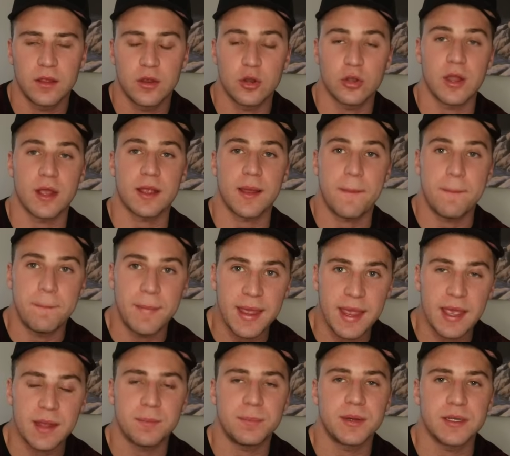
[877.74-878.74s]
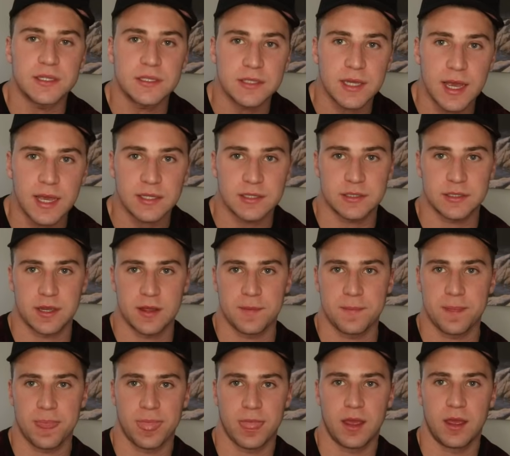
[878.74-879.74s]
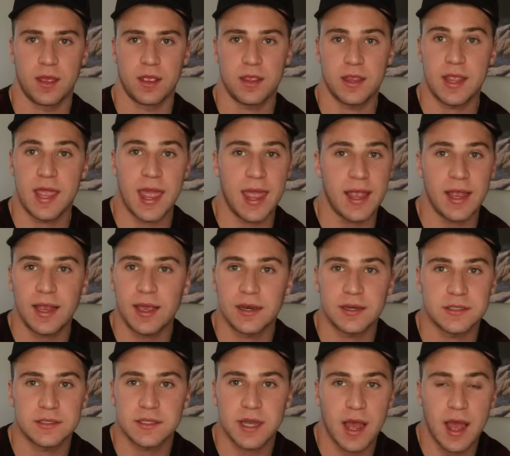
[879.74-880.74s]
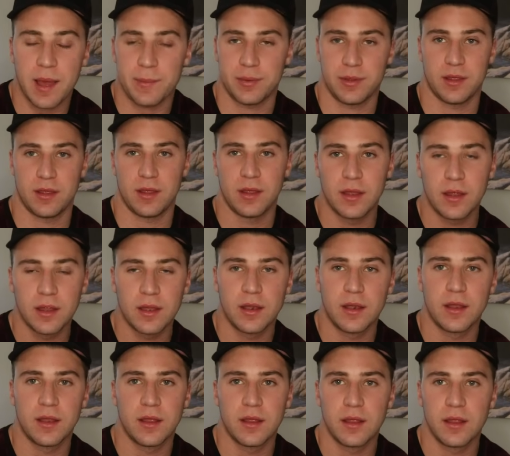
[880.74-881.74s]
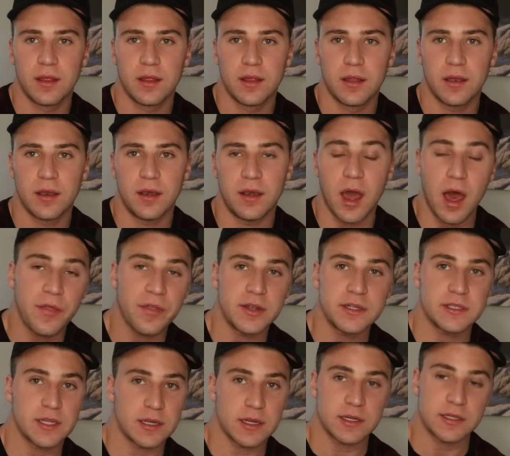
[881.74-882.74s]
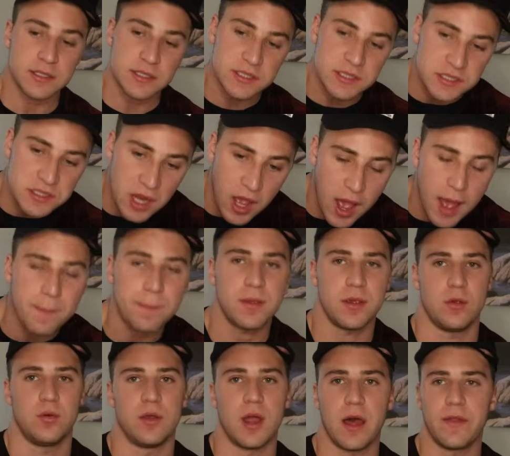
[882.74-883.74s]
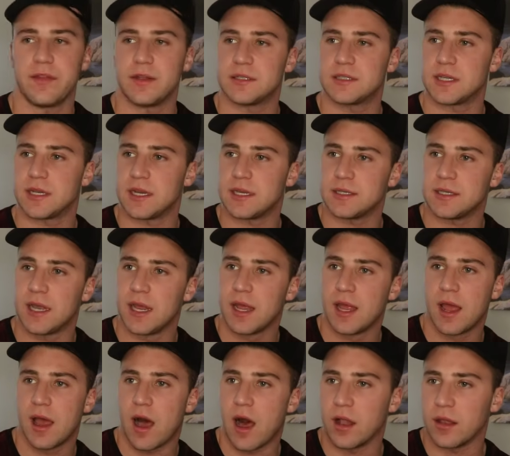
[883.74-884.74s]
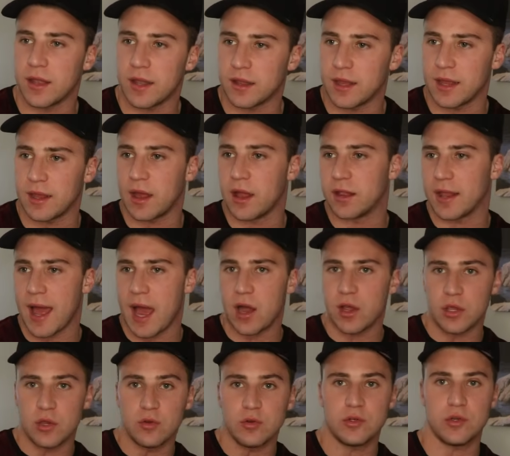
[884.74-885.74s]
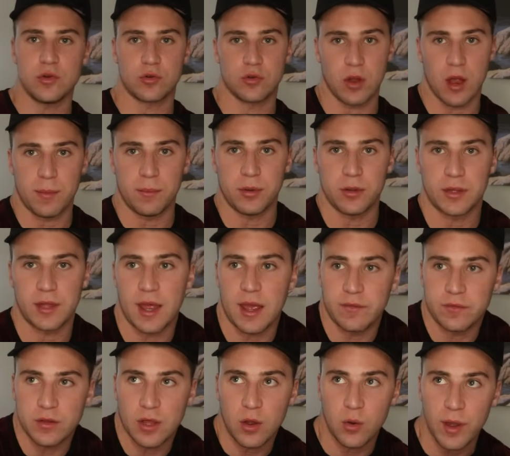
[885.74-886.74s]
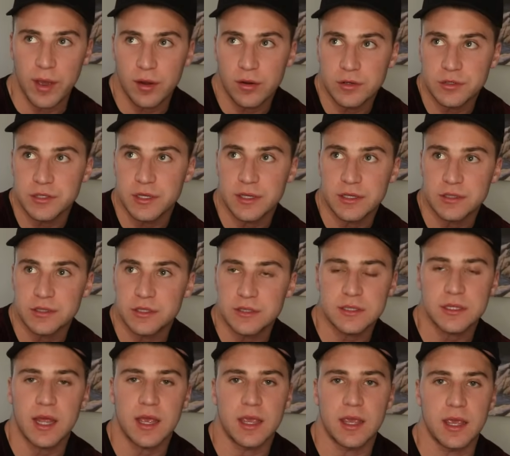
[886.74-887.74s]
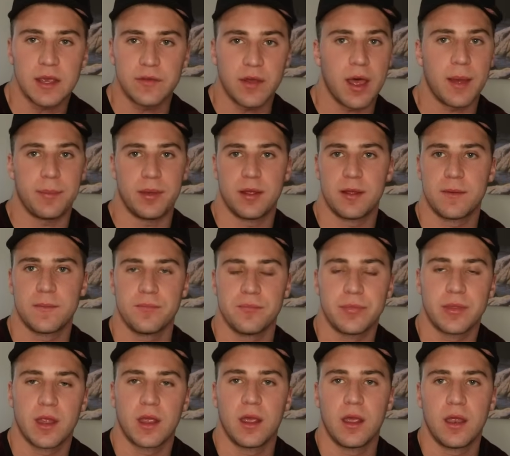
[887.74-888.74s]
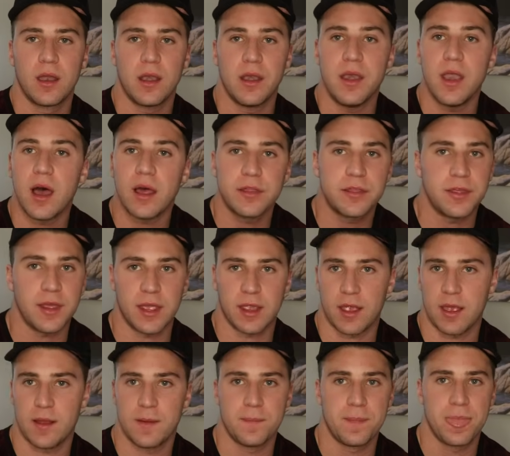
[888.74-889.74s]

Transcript: You're like a man possessed. You ain't gonna stop. Nothing's gonna stop you. Nothing's gonna allow you to crumble and have low energy and just like give up. Nothing.